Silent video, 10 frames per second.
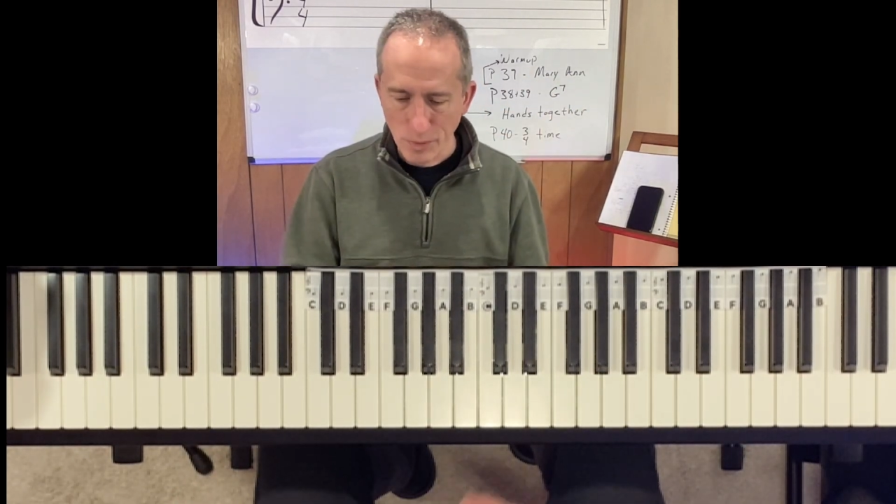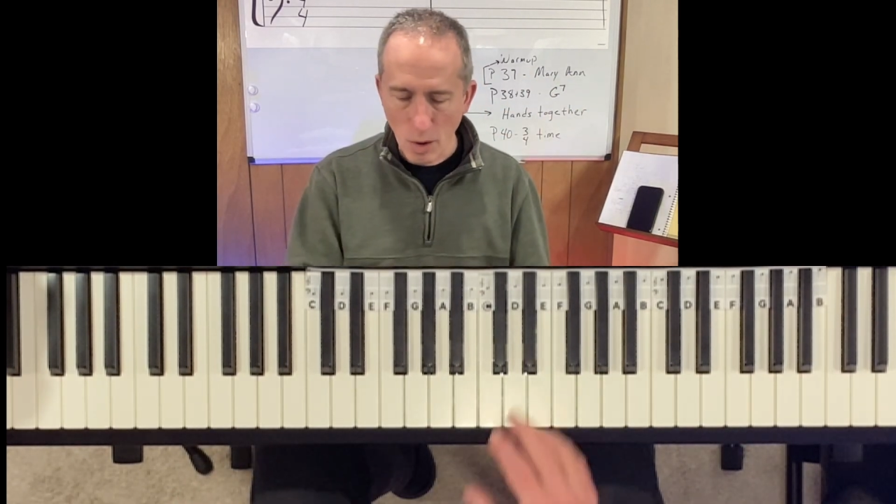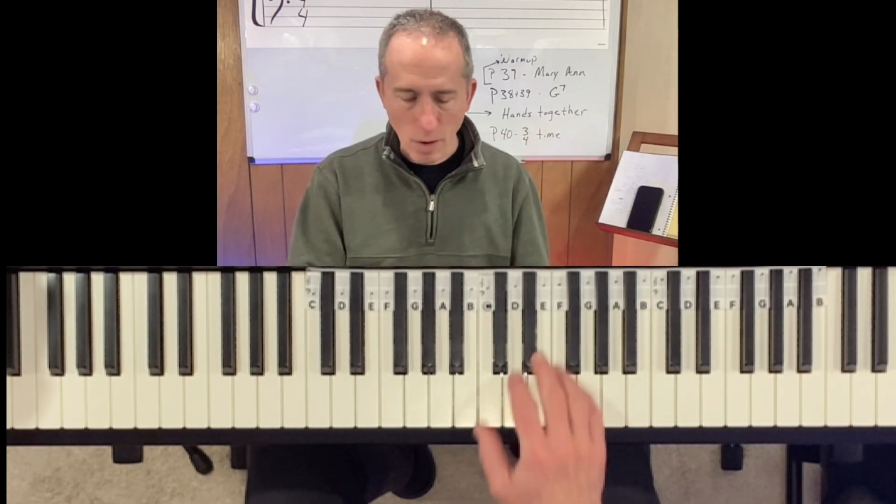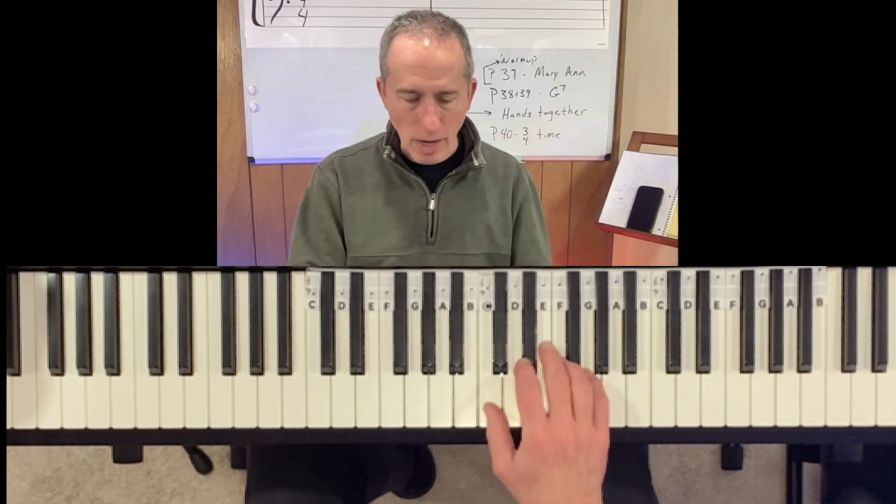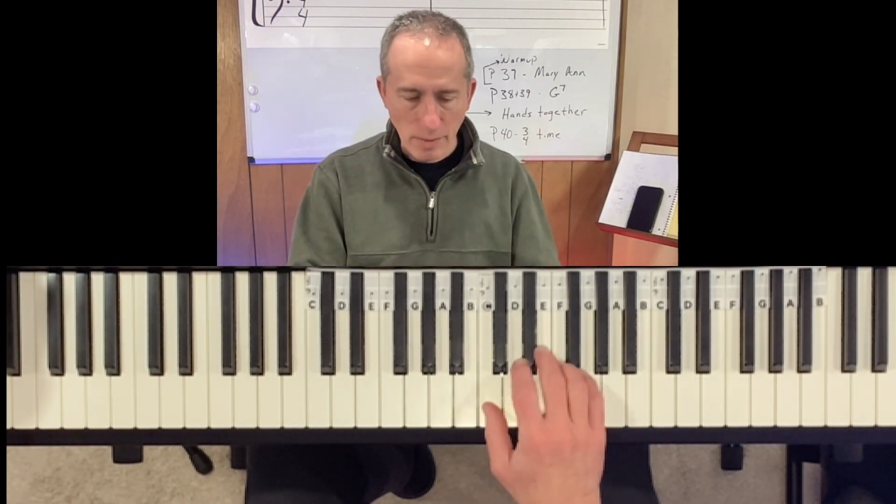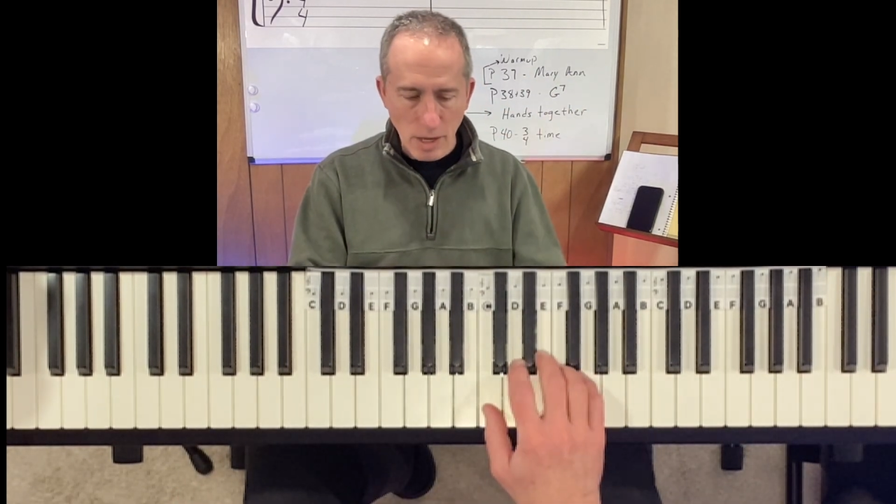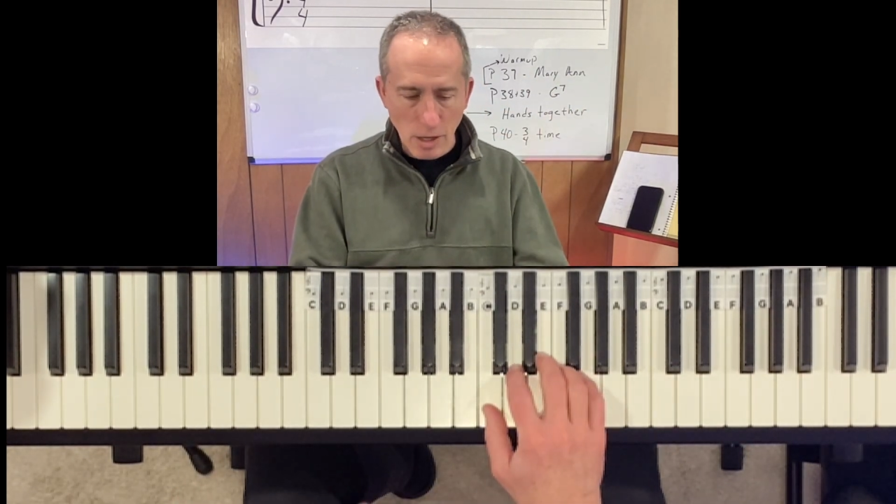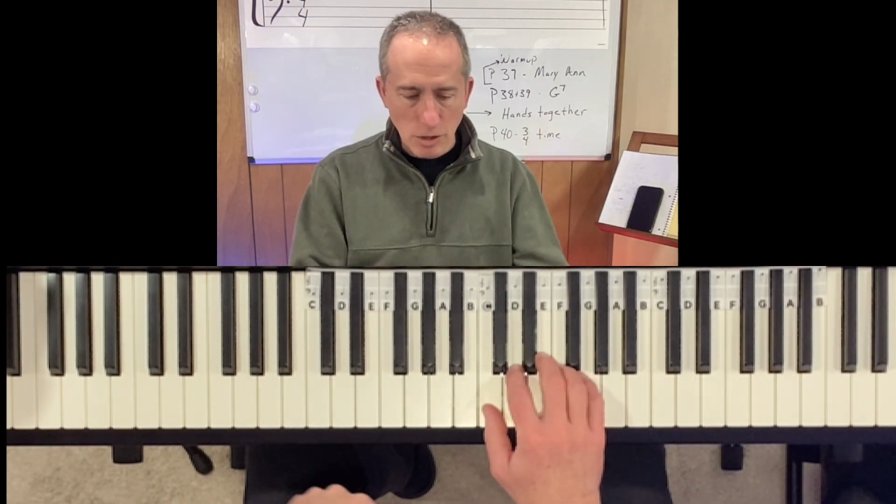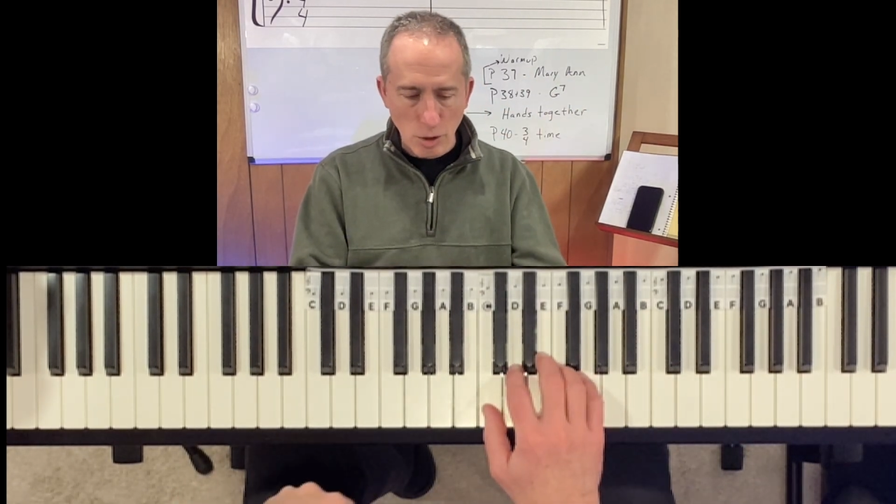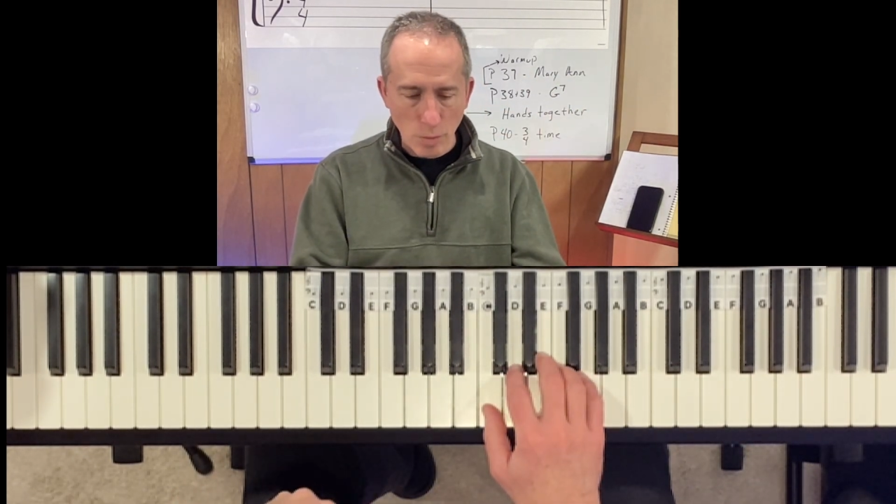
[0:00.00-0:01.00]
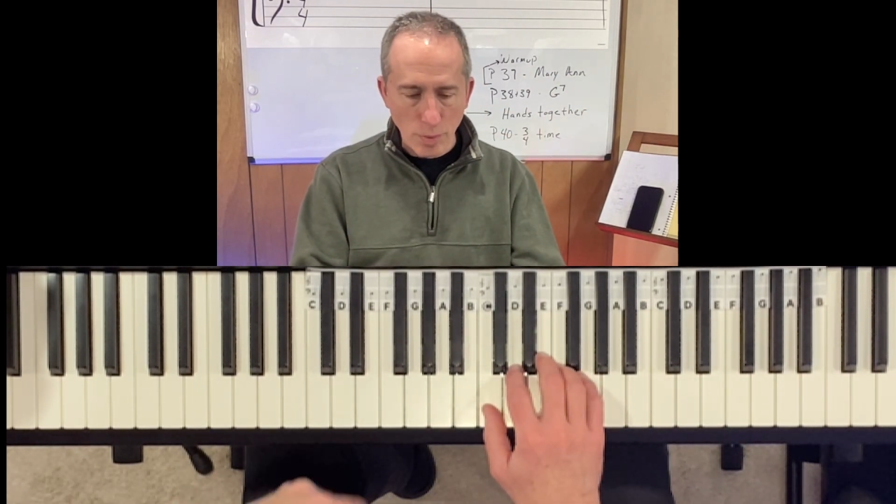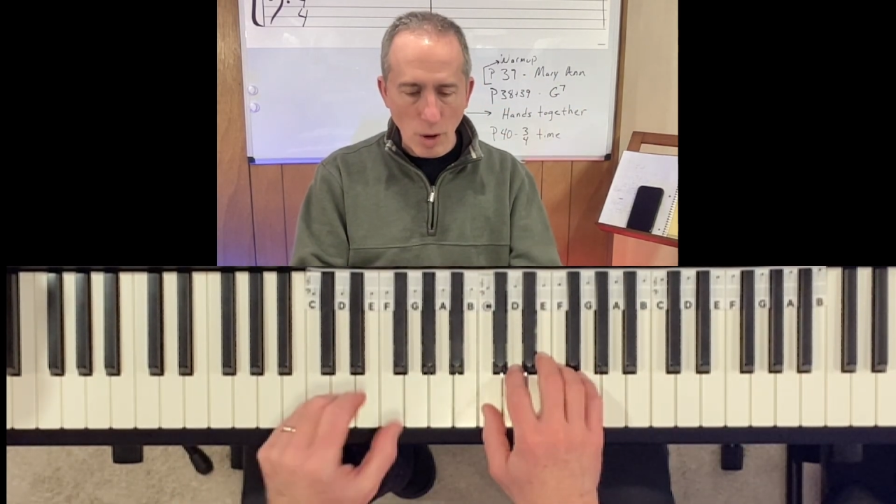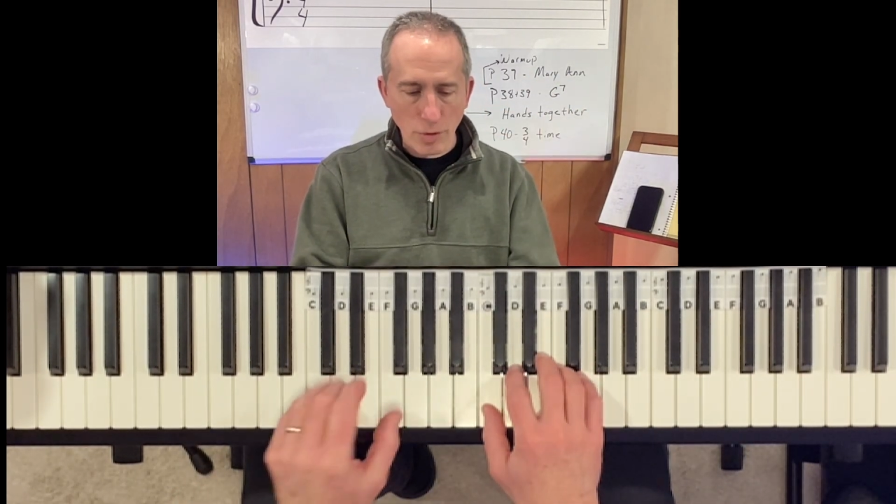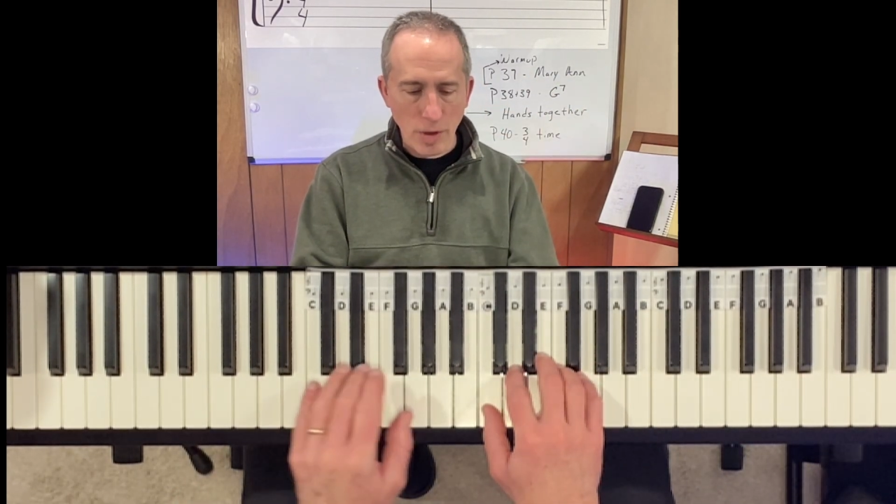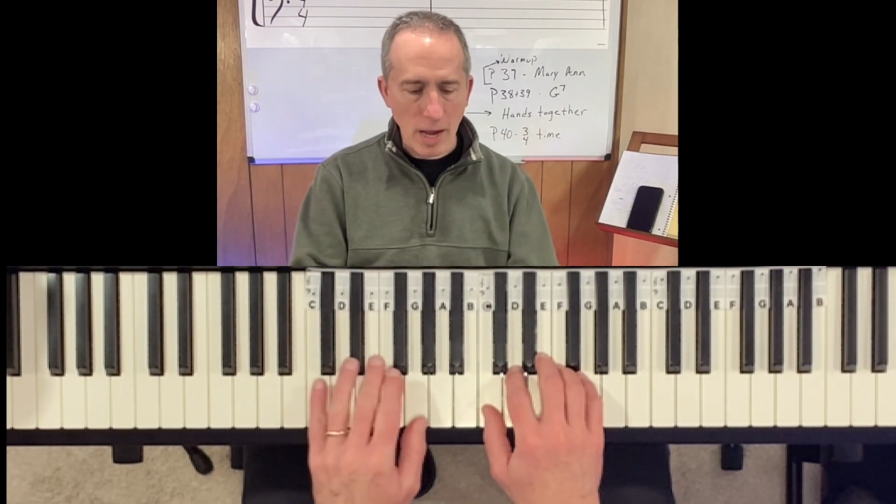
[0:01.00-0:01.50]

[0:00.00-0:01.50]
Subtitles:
All right, so both